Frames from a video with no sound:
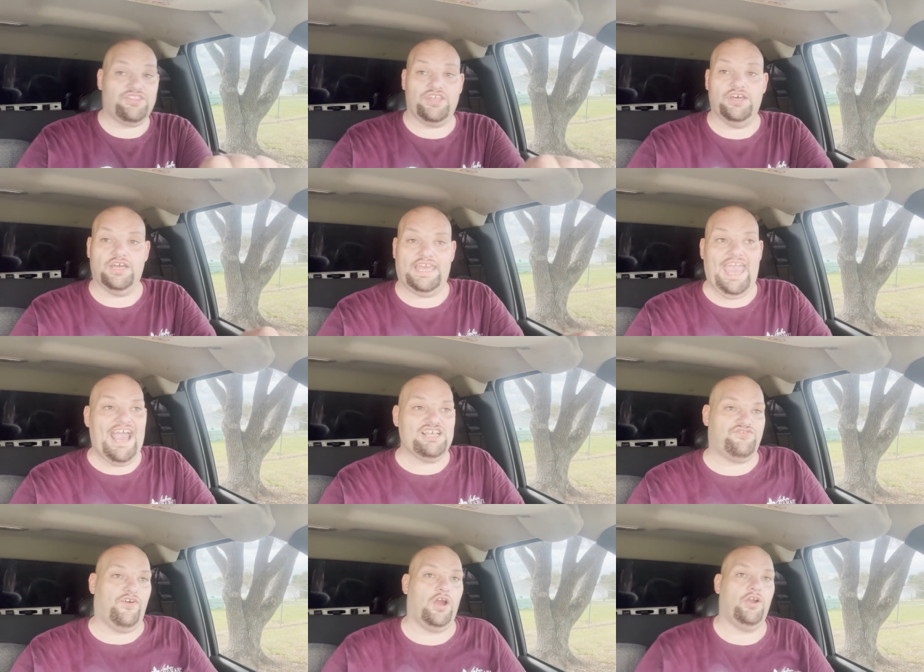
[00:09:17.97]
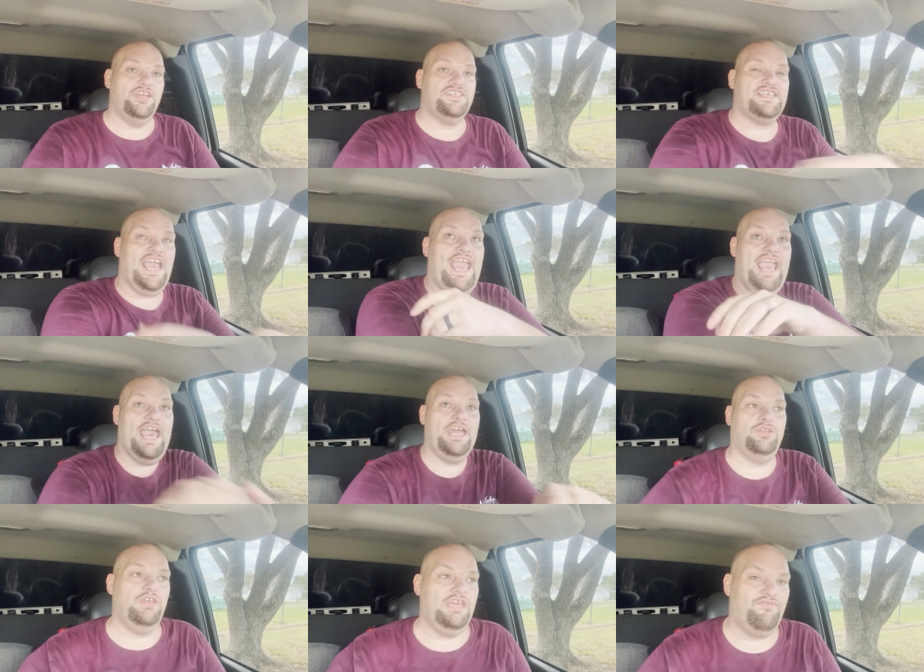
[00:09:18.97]
the gas furnace
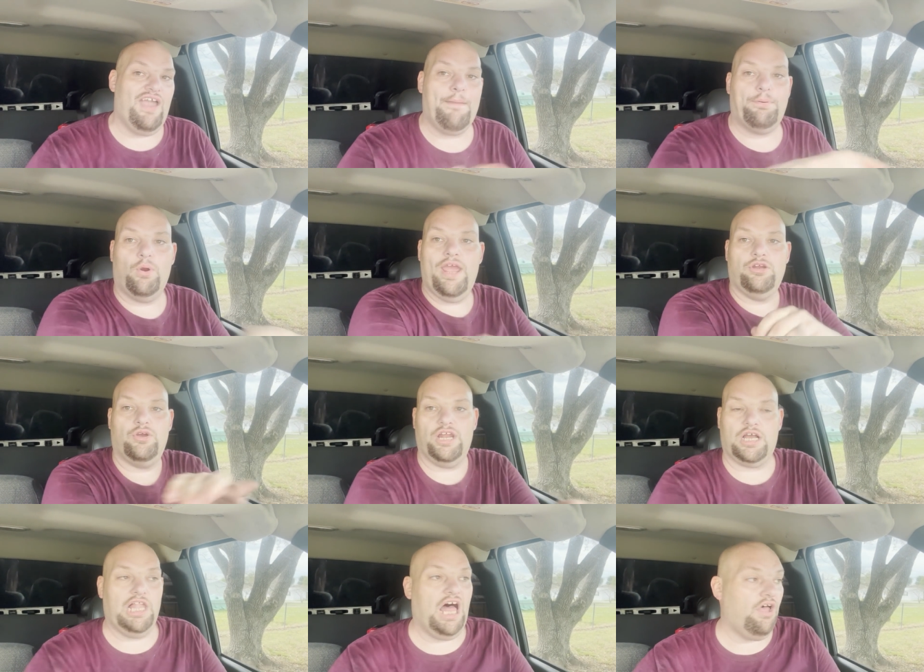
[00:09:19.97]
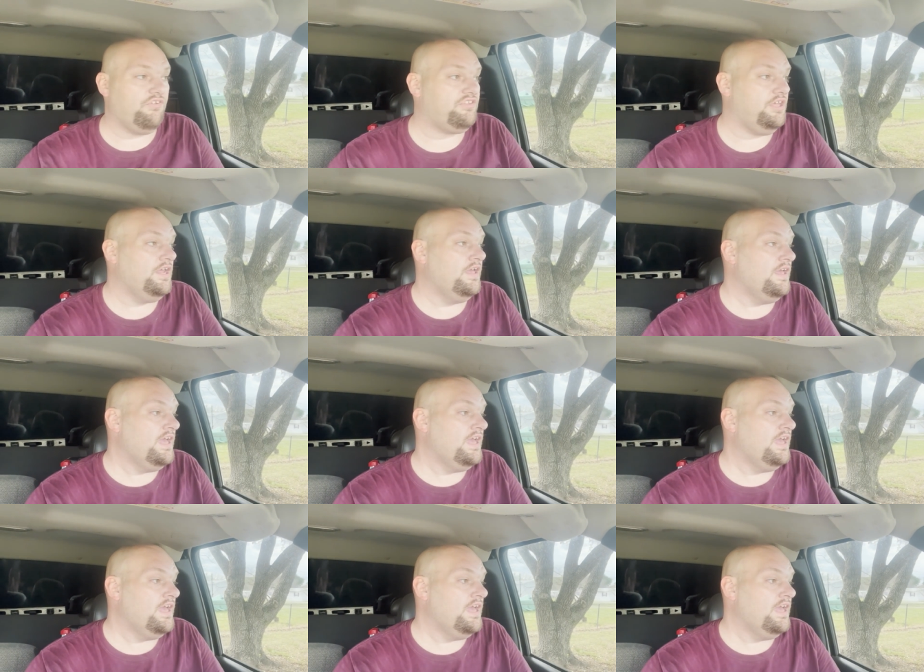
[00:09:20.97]
and evaporator in a closet,